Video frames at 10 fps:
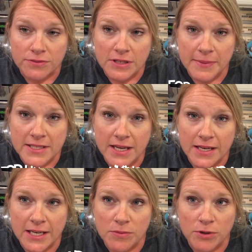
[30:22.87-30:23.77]
Anybody's got any
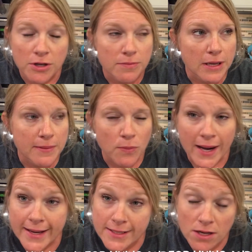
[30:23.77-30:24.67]
input? Maybe why
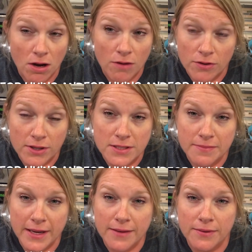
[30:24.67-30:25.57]
does it call for liquid
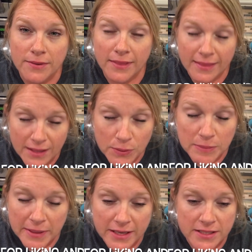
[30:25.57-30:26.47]

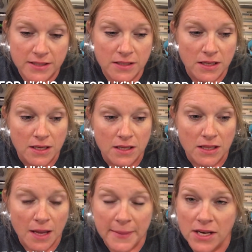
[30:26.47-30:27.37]
pectin?
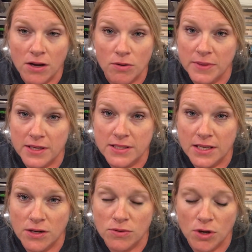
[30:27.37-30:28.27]
Let me know, because I
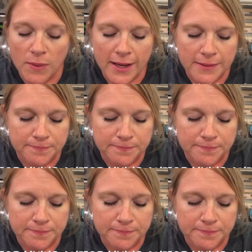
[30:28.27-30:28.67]
don't know why.